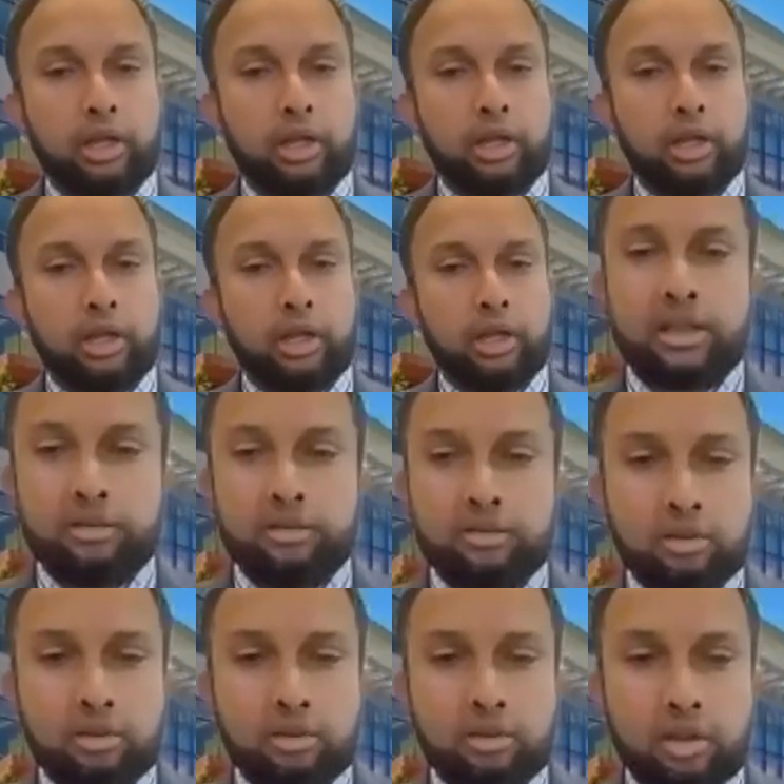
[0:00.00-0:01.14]
as
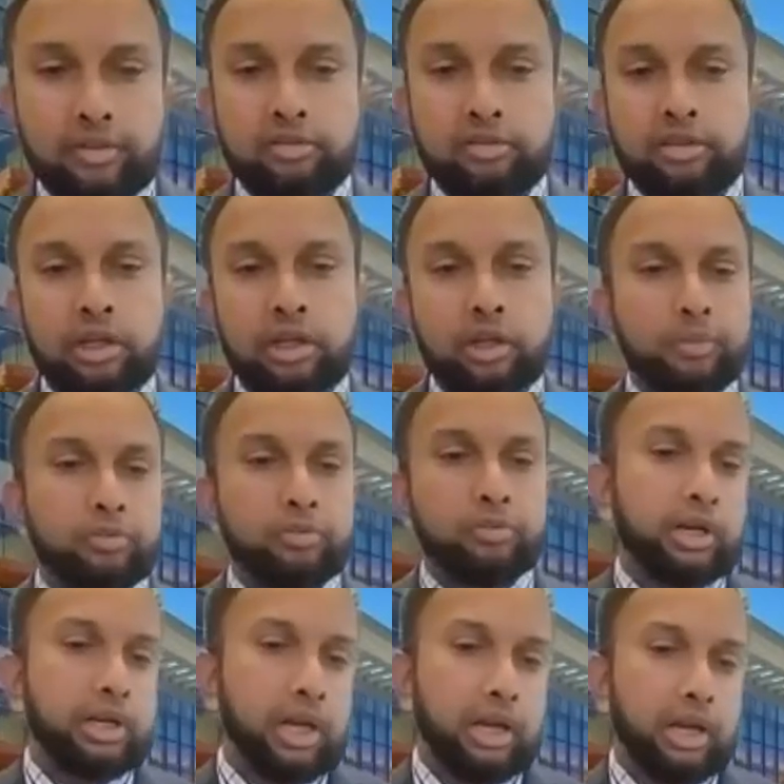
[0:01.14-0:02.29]
the single best
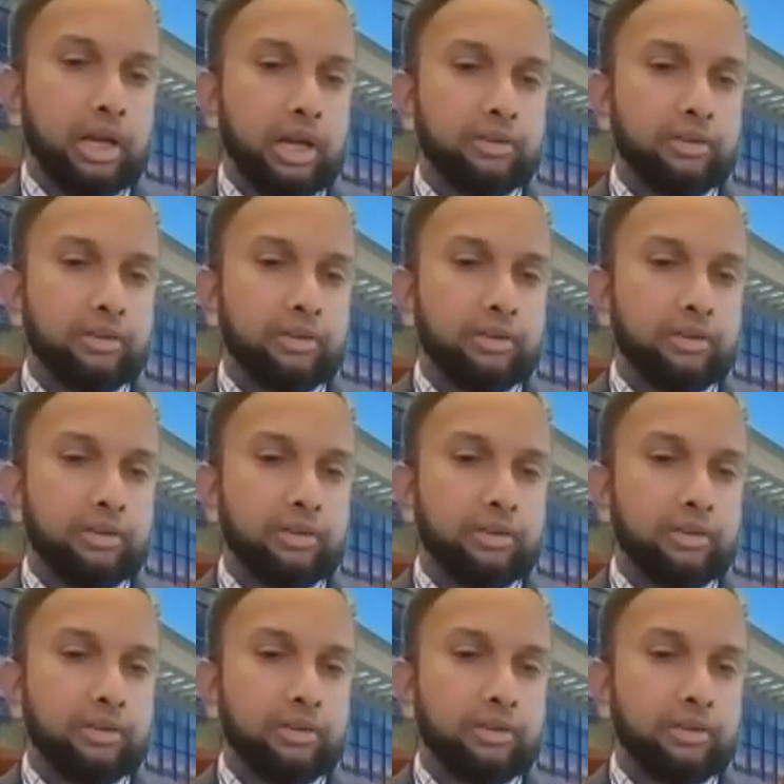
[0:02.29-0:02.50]
prognostic